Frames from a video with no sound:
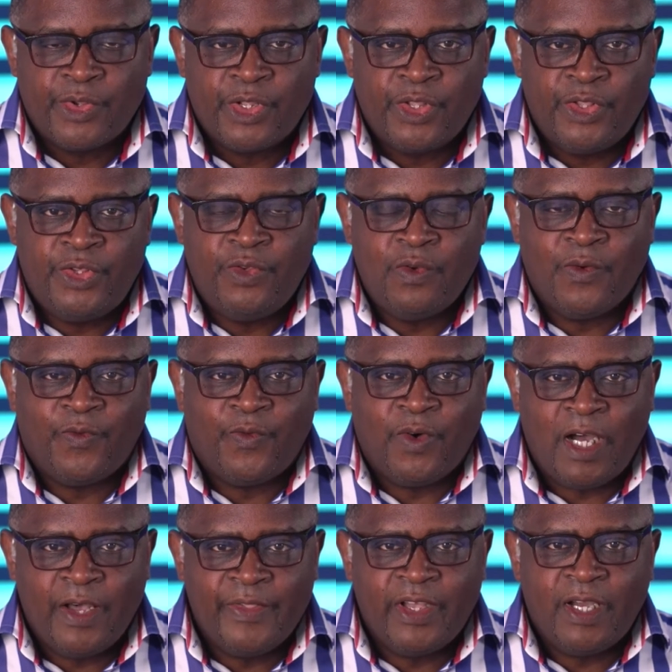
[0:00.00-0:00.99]
Your
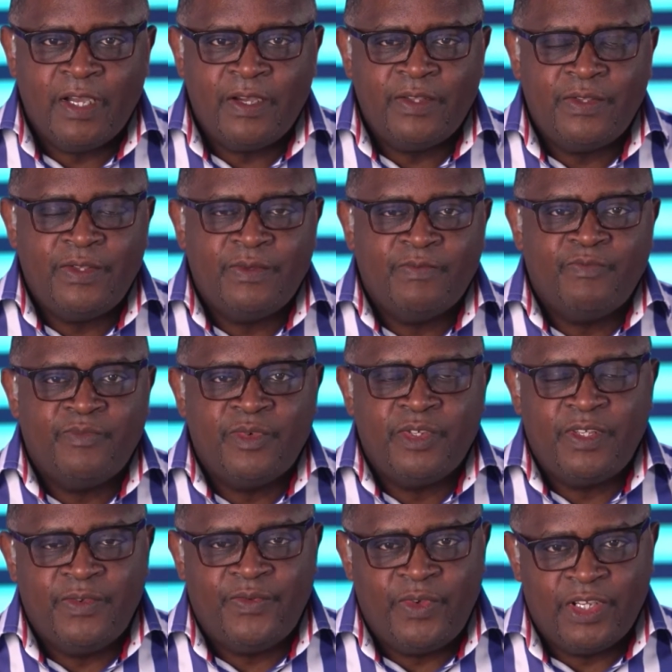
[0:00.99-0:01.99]
father,
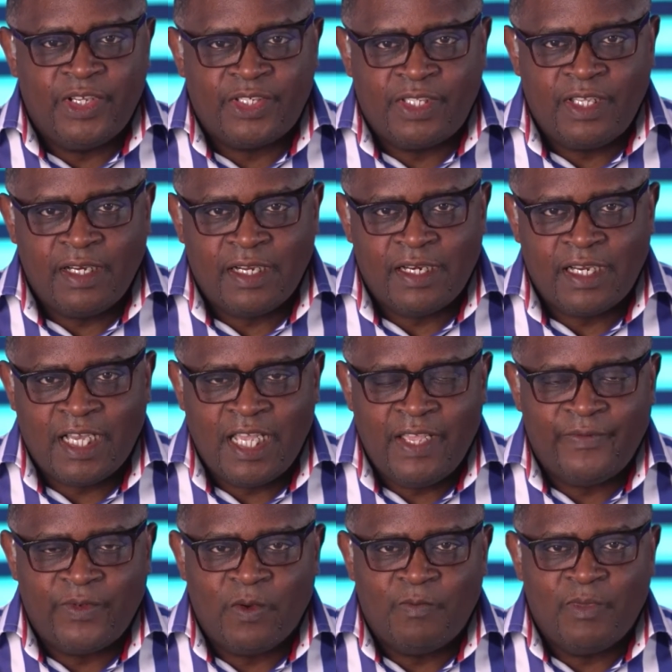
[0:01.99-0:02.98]
if he's still
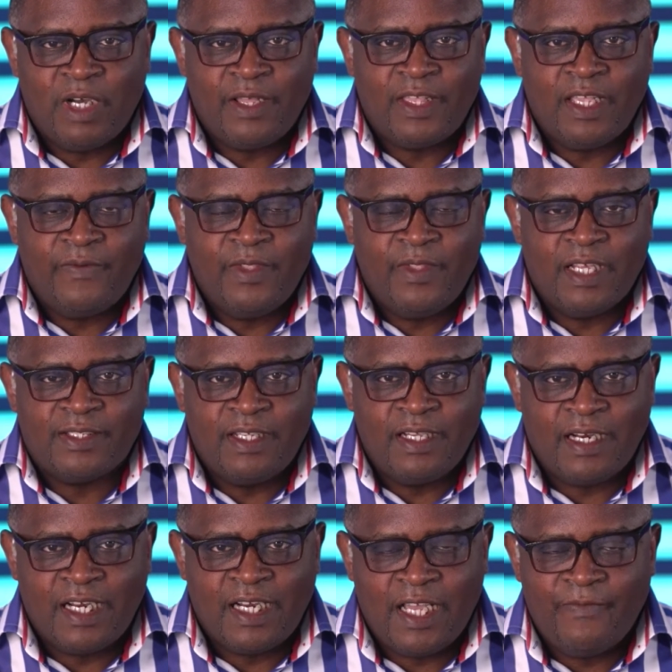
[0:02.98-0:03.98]
alive, your mother, if they are still
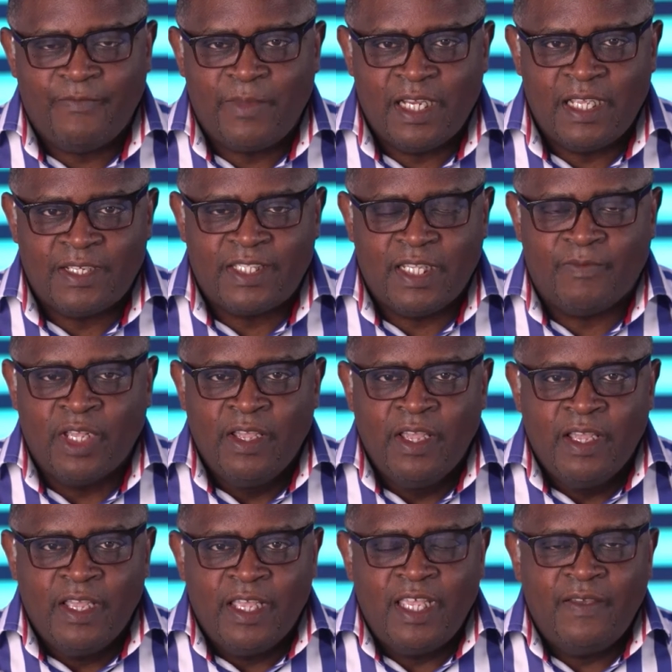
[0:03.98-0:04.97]
alive, bless them.
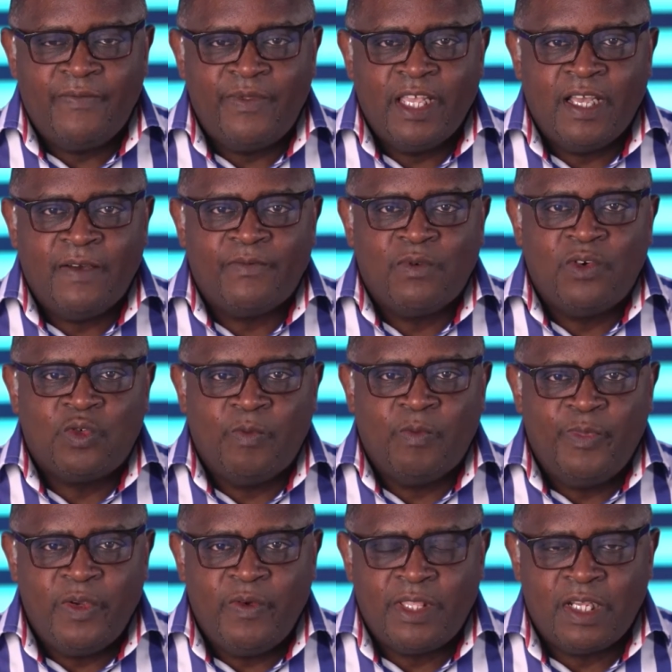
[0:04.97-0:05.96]
If they have gone to
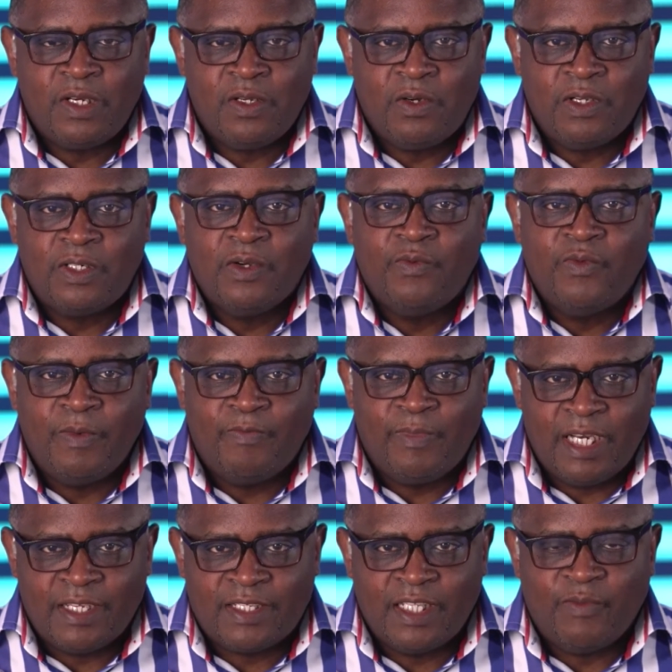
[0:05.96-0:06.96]
be with the Lord, we
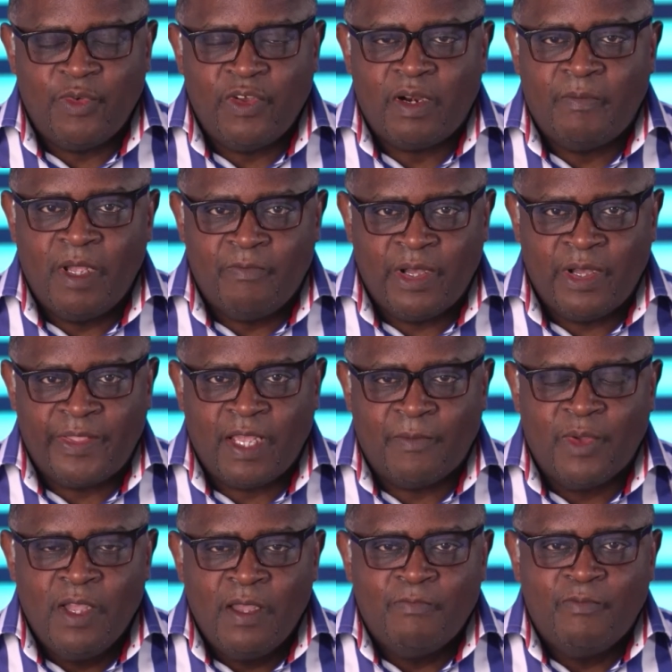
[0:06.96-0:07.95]
bless them, we remember them.
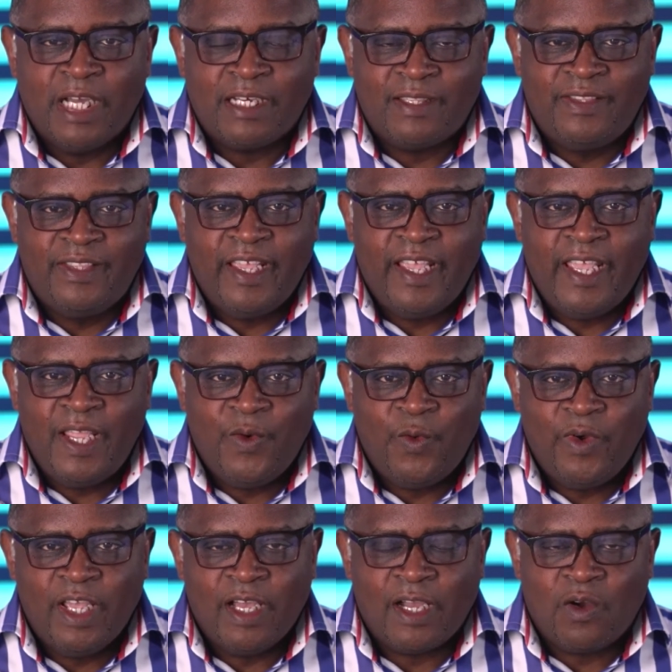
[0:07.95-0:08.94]
But they
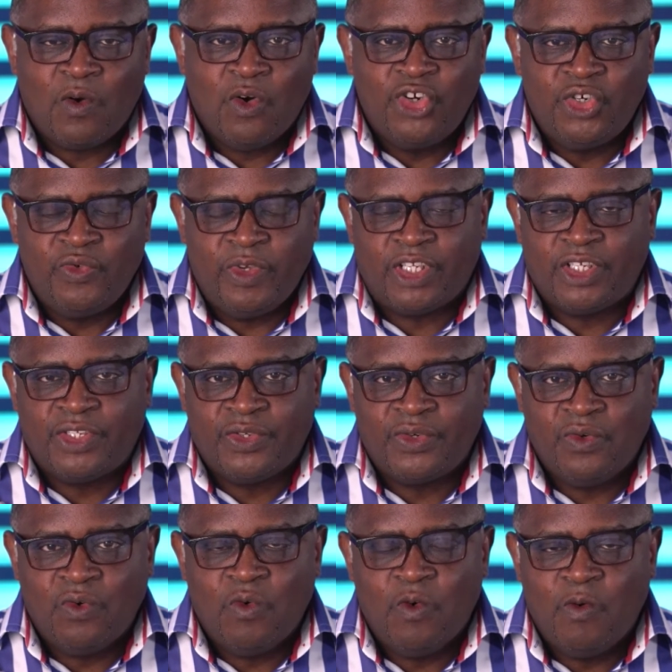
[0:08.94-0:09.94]
were conduits
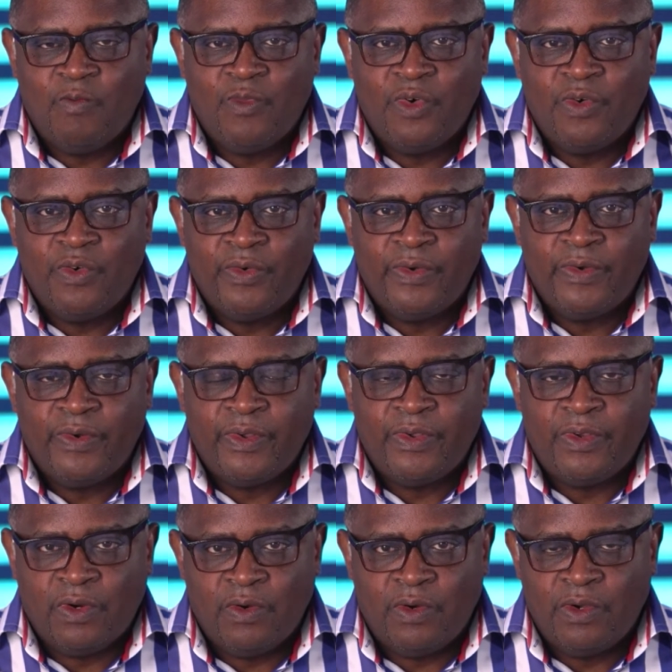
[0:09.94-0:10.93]
through whom,
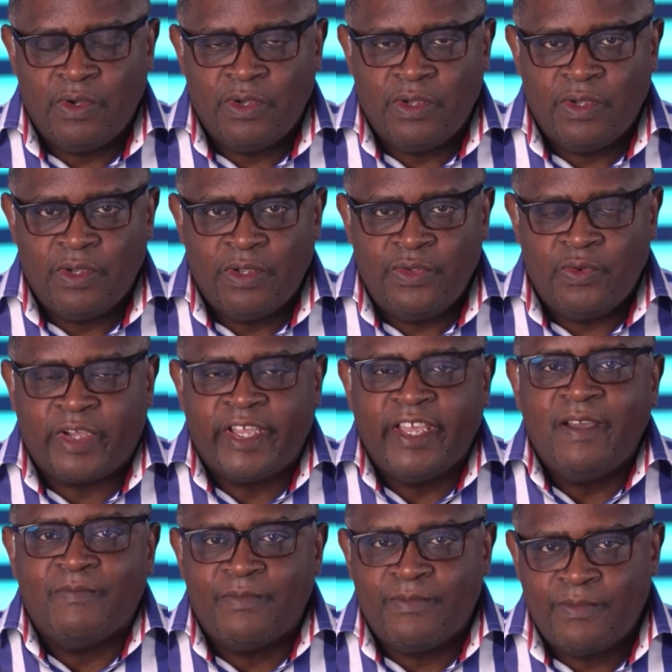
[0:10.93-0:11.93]
you
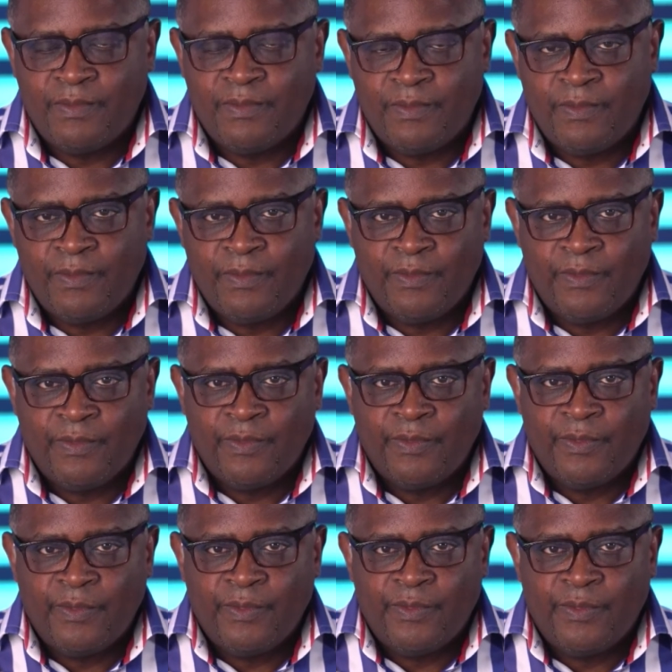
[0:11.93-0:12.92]
came.
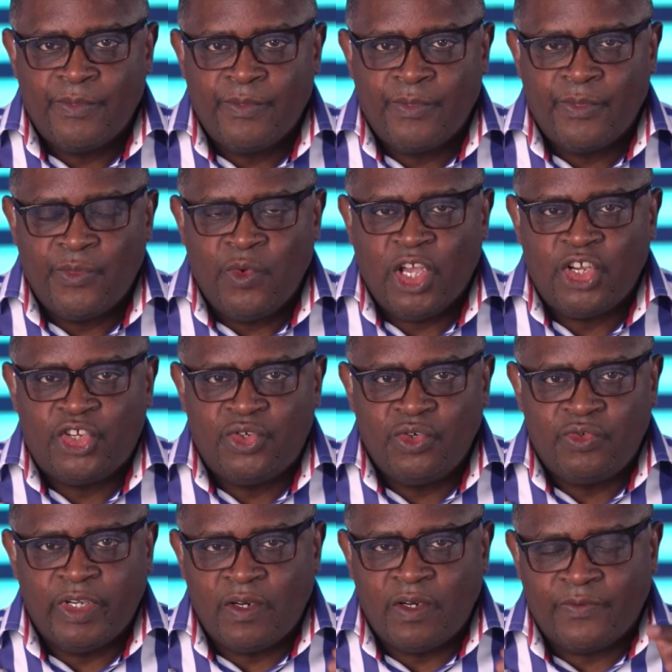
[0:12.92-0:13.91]
We are
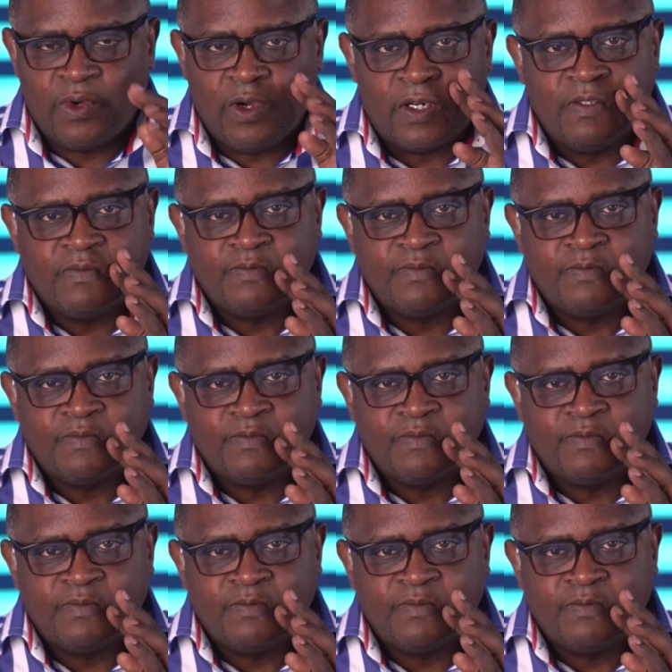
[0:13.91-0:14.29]
children of God.